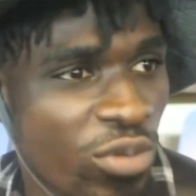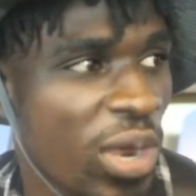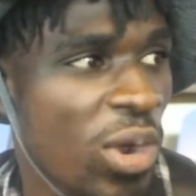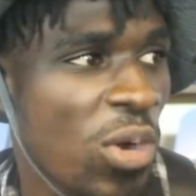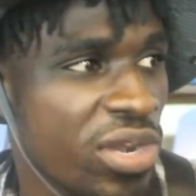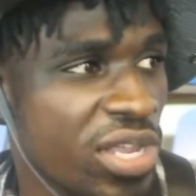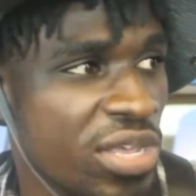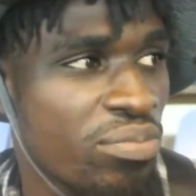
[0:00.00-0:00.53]

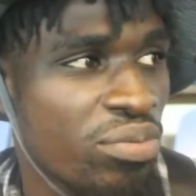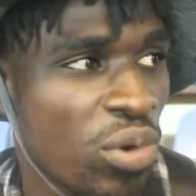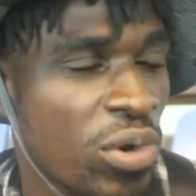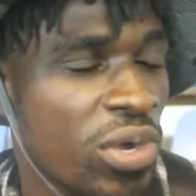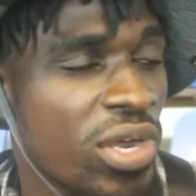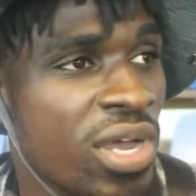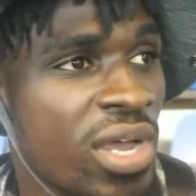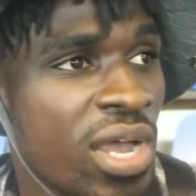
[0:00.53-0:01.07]
record he
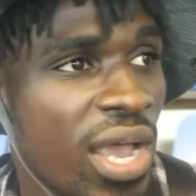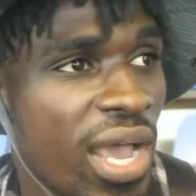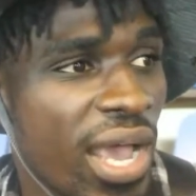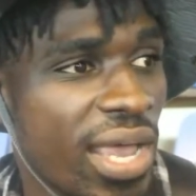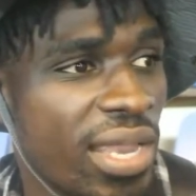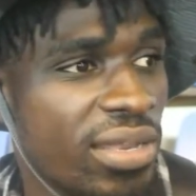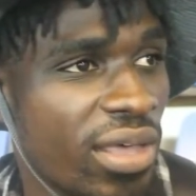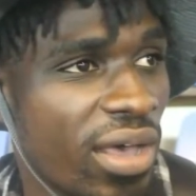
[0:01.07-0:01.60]
broke.
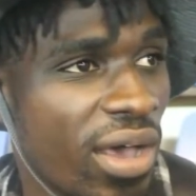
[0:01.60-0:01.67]
And